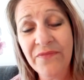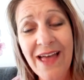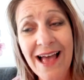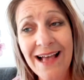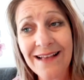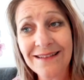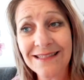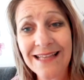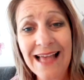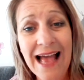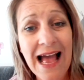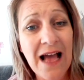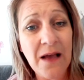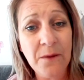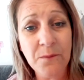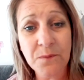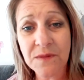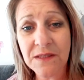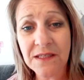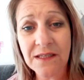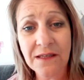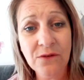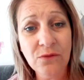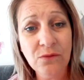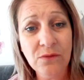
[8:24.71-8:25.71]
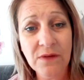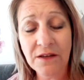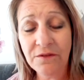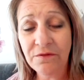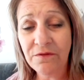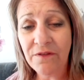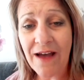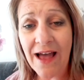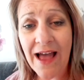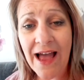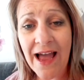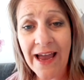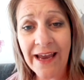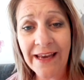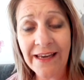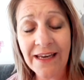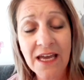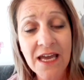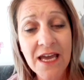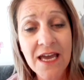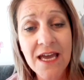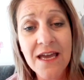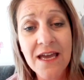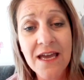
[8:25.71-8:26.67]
That's absolutely fine.